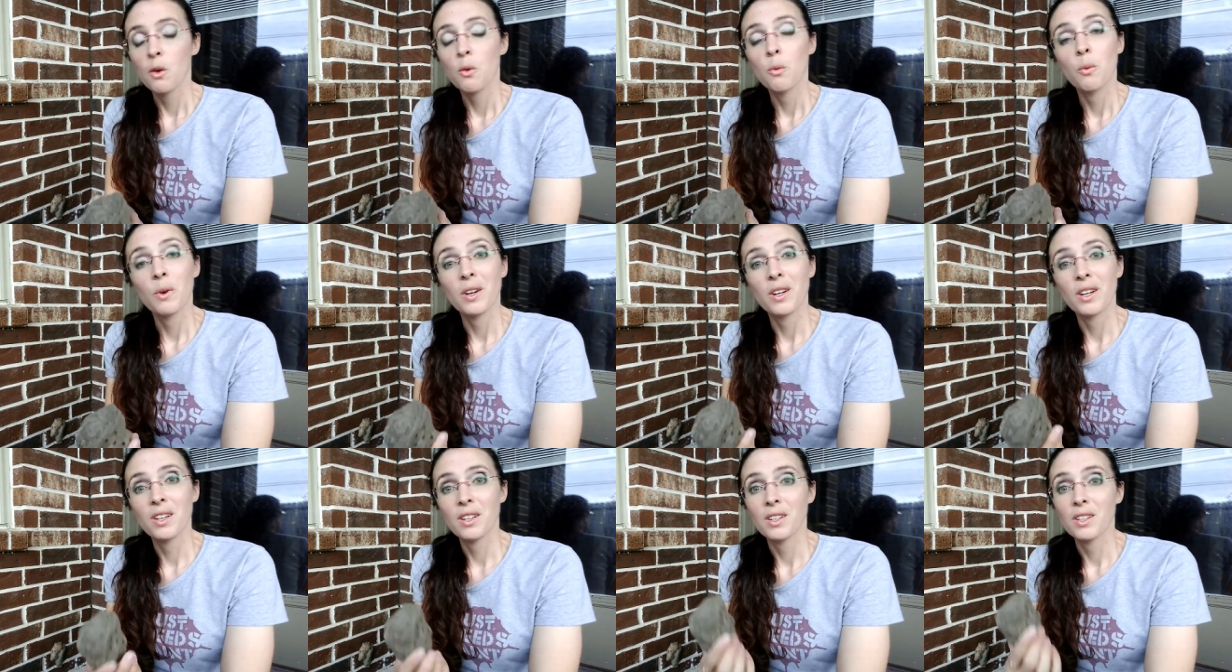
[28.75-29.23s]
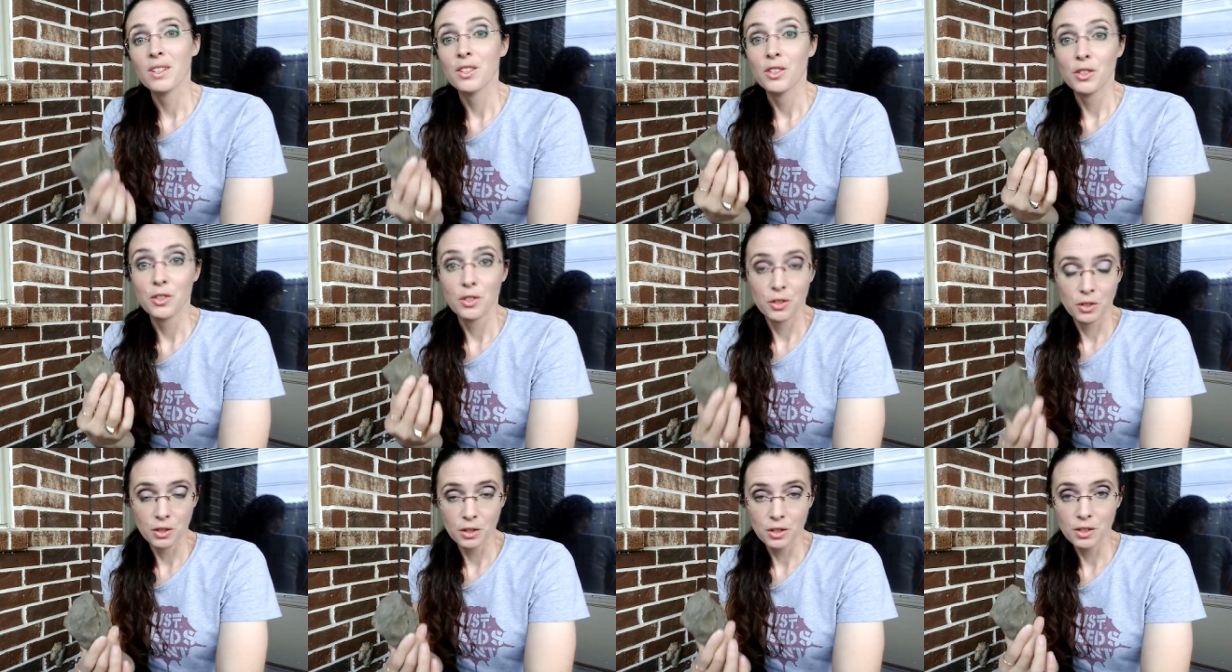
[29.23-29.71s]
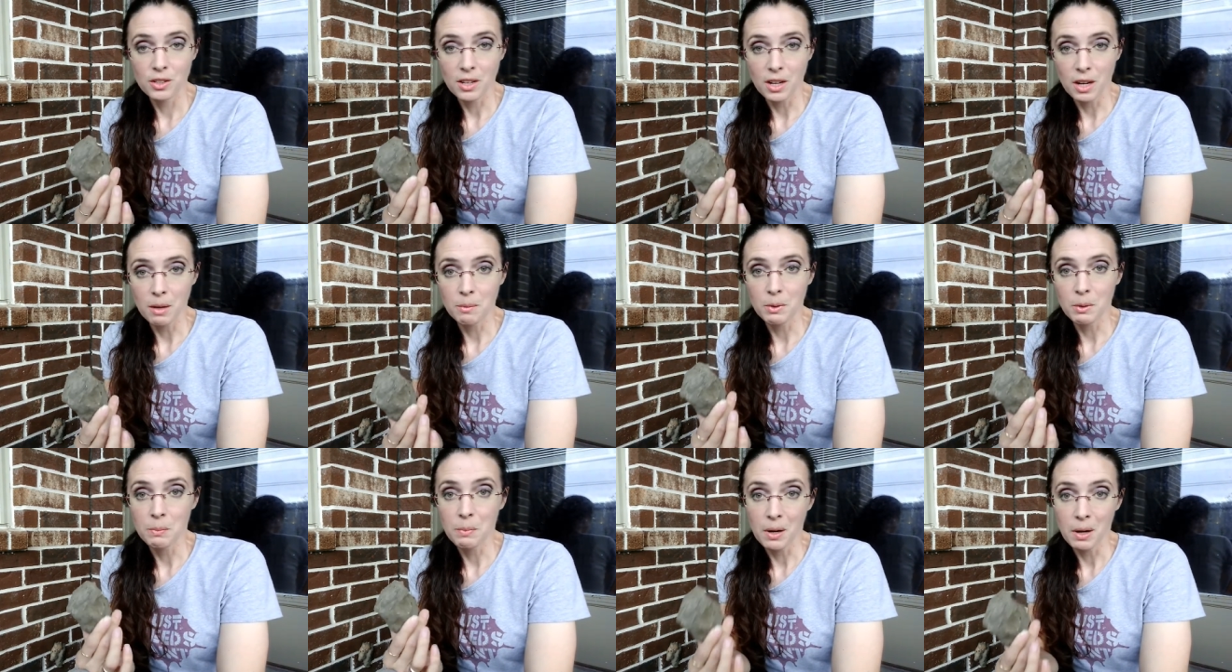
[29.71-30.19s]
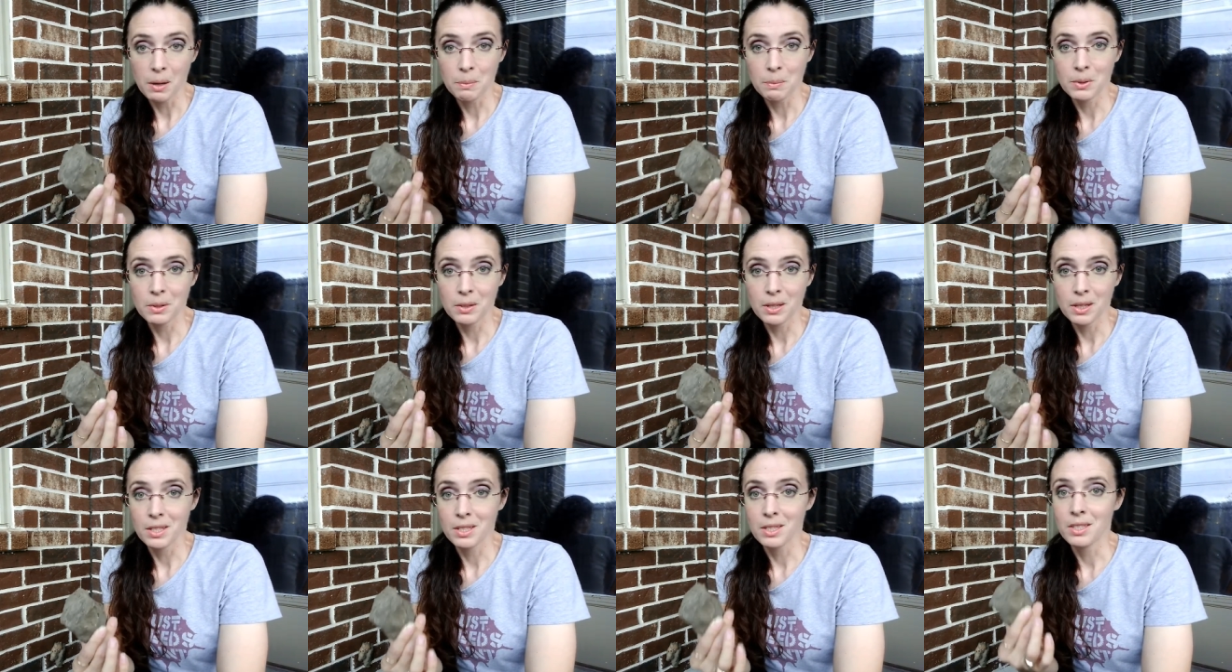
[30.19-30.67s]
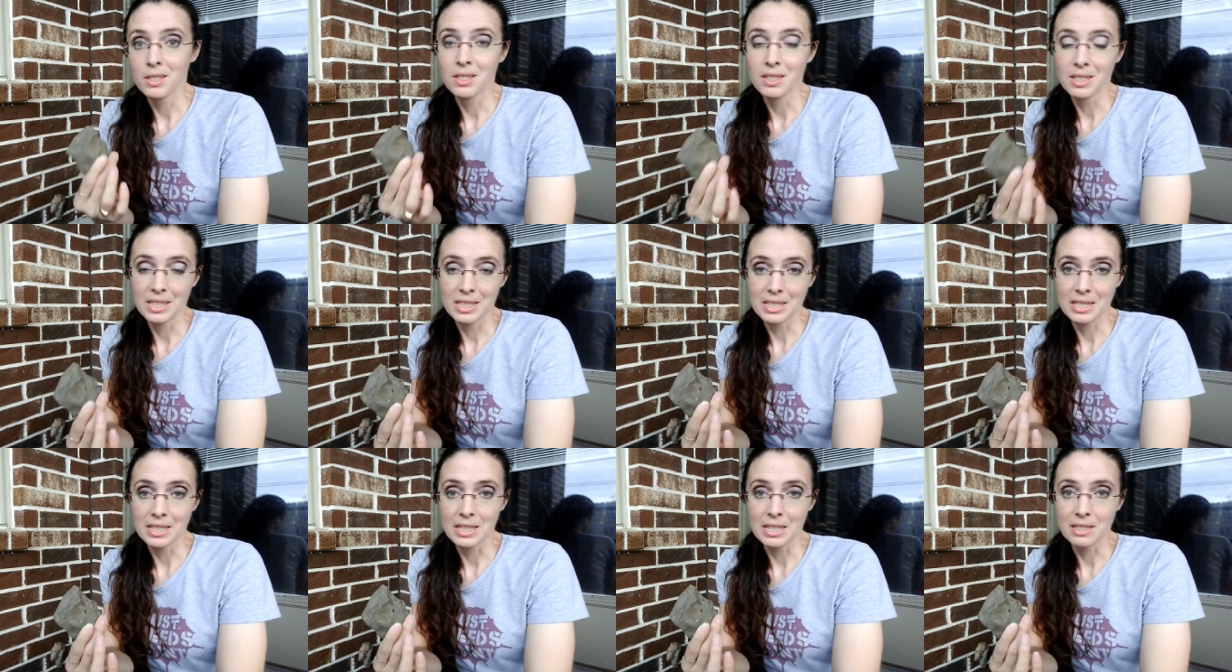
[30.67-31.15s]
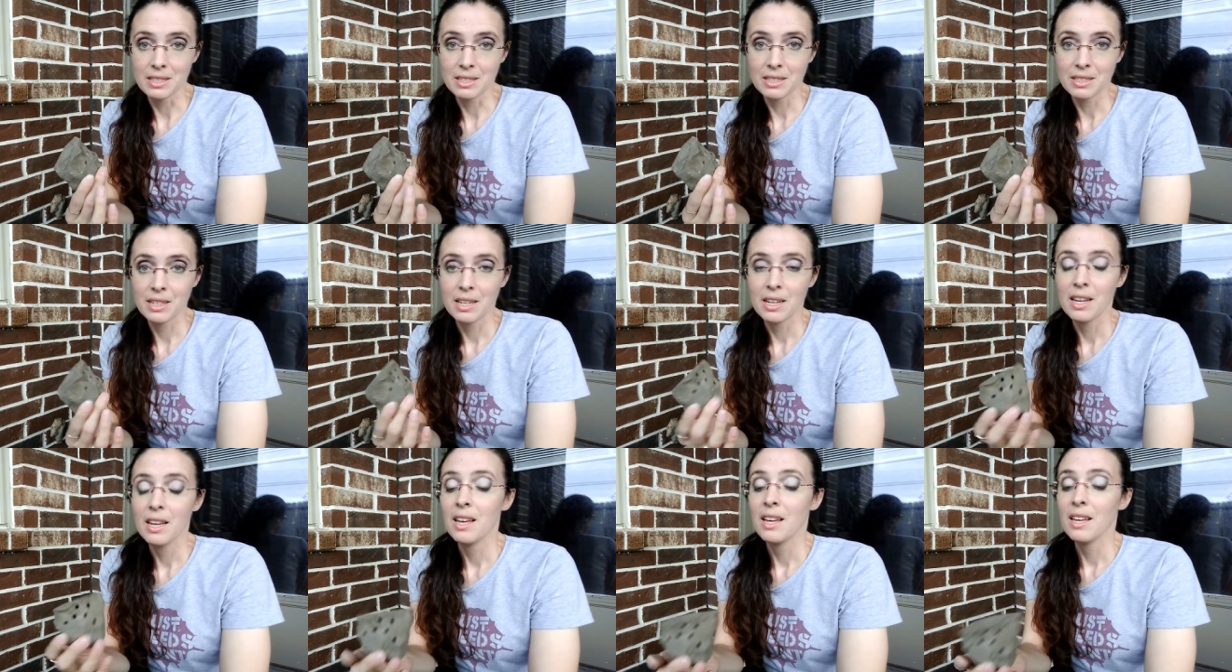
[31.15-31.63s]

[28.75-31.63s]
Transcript: where dirt dauber populations exist.